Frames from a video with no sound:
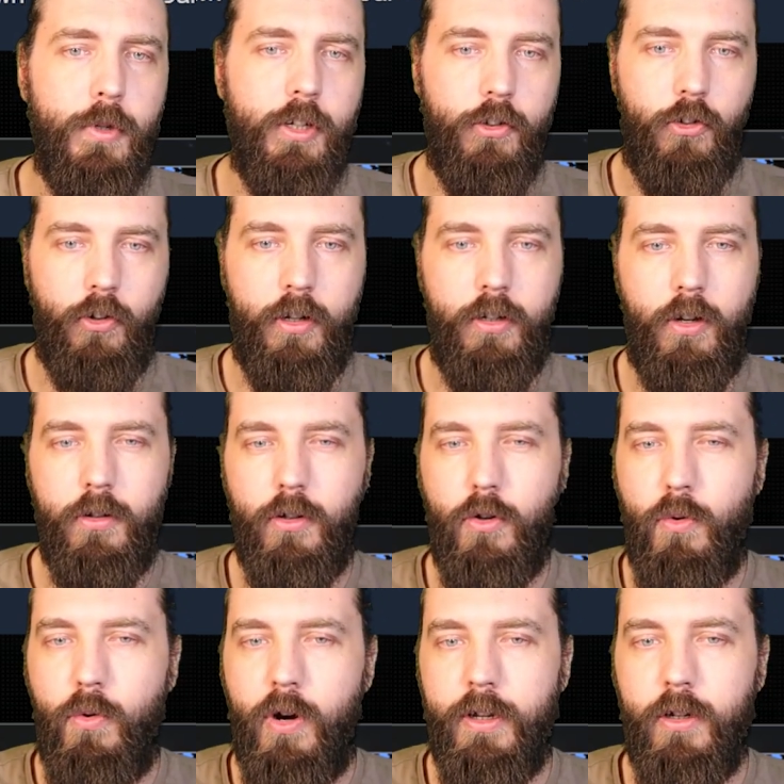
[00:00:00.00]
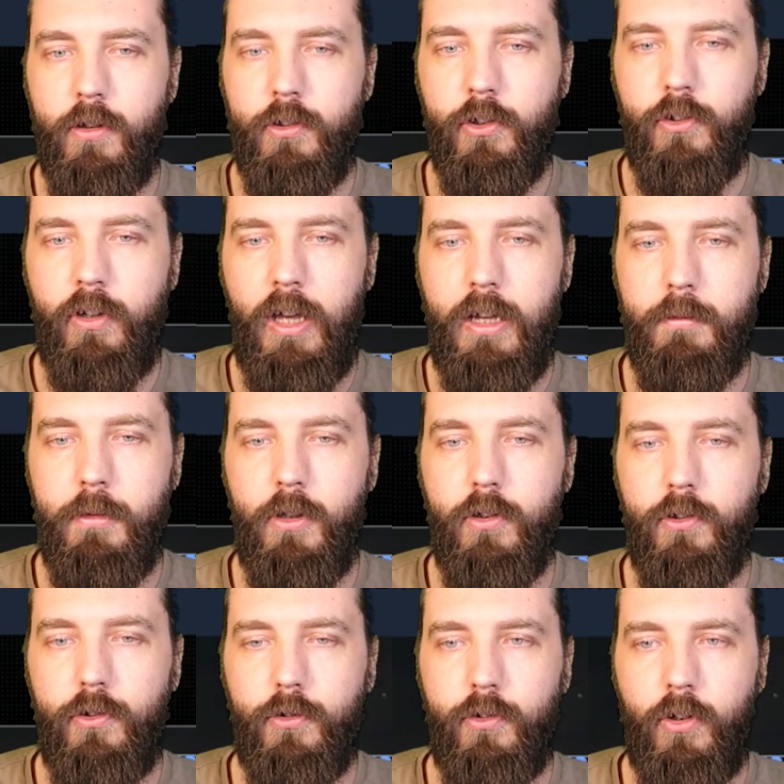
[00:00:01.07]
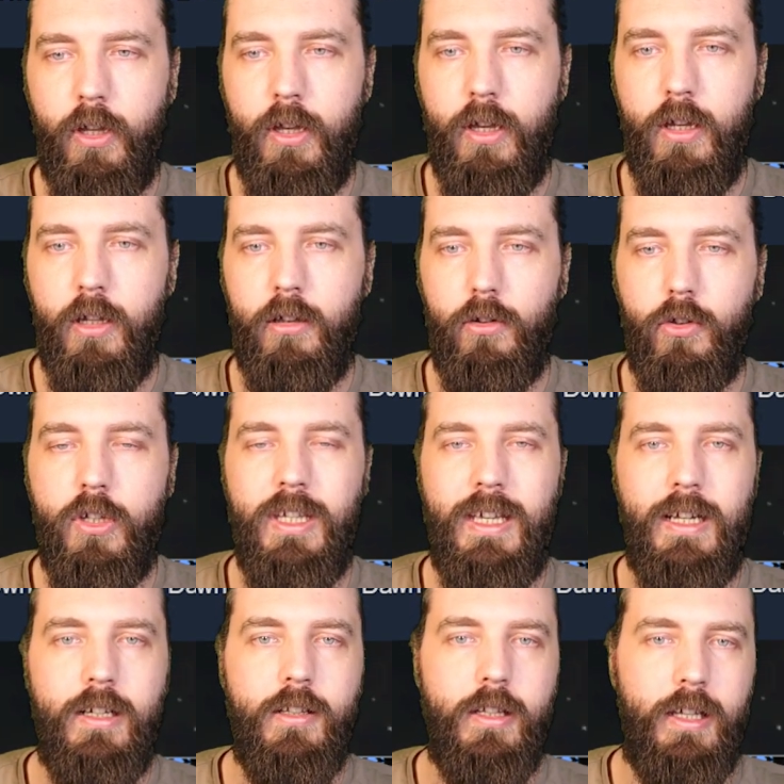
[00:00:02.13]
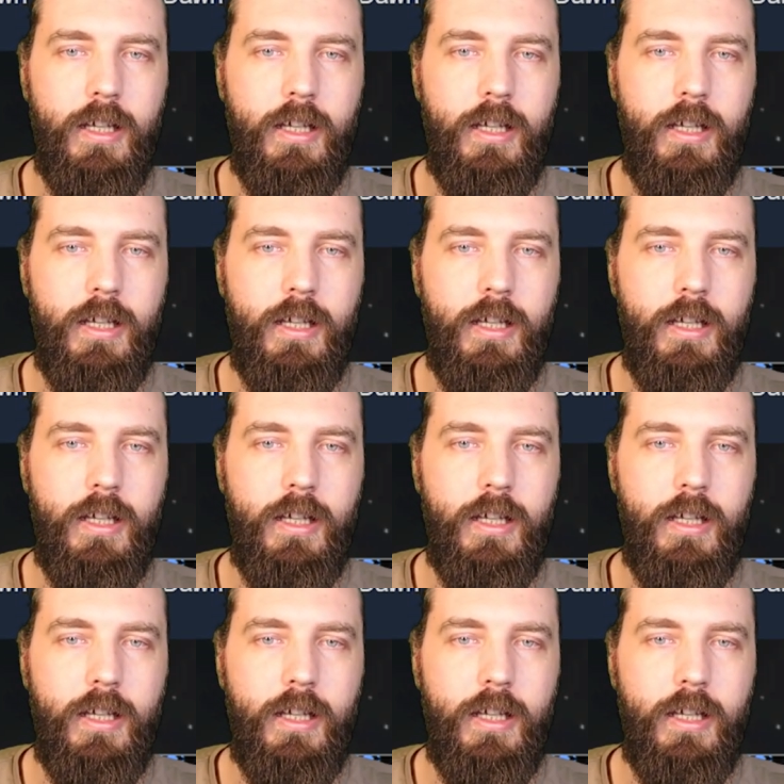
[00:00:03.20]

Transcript: which I don't quite understand because looking at it,